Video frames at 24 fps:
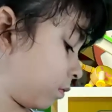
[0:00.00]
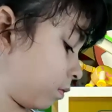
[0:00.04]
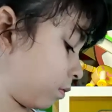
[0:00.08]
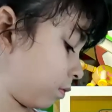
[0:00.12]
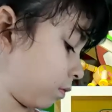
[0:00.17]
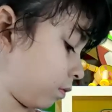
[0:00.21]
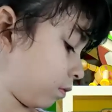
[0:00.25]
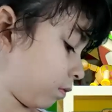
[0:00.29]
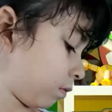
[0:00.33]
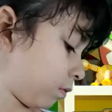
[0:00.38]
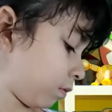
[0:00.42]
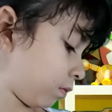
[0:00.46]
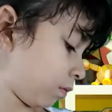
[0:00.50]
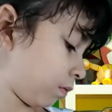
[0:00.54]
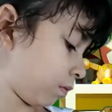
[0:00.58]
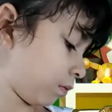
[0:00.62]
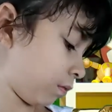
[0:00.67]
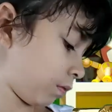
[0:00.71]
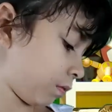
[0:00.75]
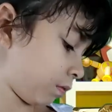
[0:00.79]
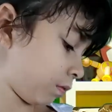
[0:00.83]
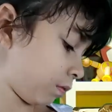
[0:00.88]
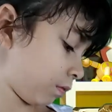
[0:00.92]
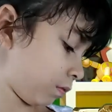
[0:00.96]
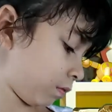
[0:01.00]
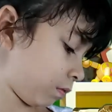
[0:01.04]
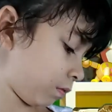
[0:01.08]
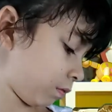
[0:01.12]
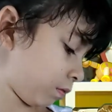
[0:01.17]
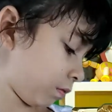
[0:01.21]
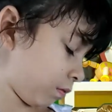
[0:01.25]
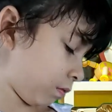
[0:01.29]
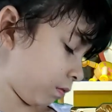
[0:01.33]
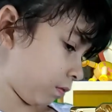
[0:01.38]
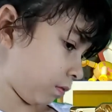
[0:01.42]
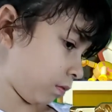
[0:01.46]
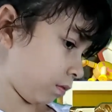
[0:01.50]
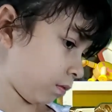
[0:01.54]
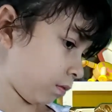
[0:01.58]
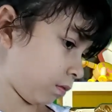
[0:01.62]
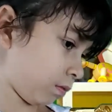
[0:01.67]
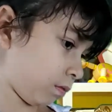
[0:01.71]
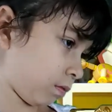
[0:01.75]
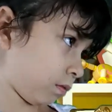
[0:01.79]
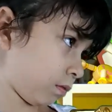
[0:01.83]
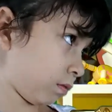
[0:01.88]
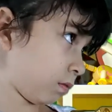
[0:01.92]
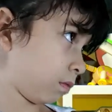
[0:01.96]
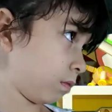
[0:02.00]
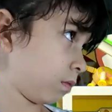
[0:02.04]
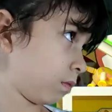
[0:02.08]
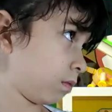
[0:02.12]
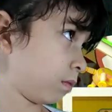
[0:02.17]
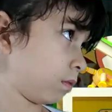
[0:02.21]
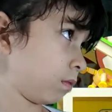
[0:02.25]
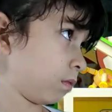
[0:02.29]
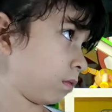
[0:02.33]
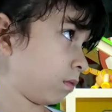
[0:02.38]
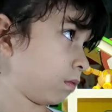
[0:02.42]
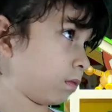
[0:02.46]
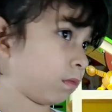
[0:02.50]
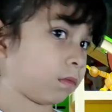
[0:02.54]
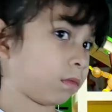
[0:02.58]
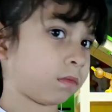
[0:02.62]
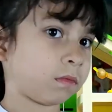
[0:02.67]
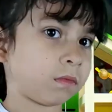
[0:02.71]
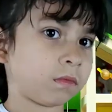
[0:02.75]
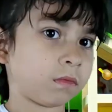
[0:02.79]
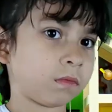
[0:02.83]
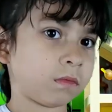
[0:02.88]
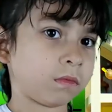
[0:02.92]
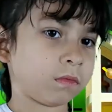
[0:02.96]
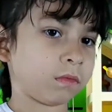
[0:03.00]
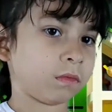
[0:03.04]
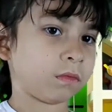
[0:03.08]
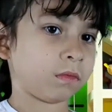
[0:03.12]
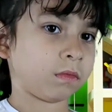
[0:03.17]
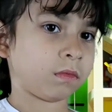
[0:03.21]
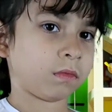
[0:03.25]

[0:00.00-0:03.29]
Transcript: once I had to record a little. I just